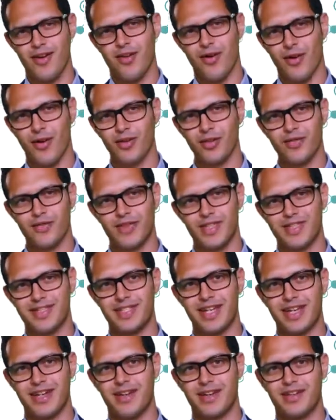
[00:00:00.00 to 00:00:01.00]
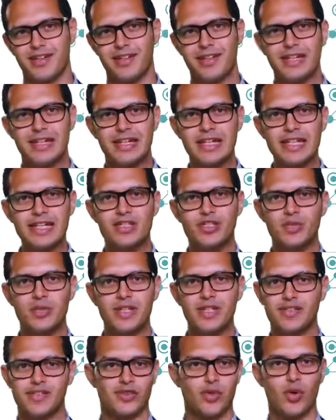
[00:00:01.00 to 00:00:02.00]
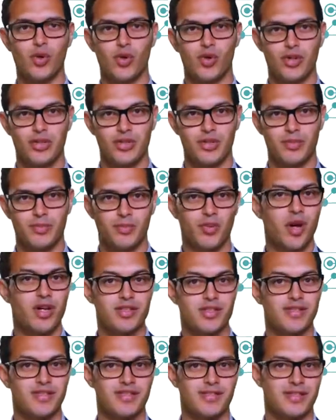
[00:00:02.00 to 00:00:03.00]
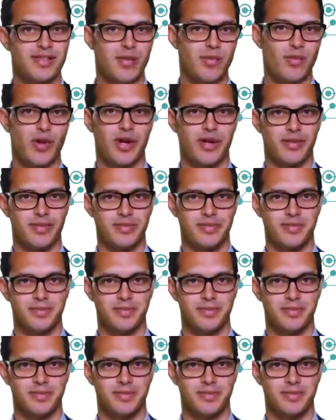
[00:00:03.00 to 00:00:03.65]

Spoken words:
All of this data needs to be stored, processed somewhere.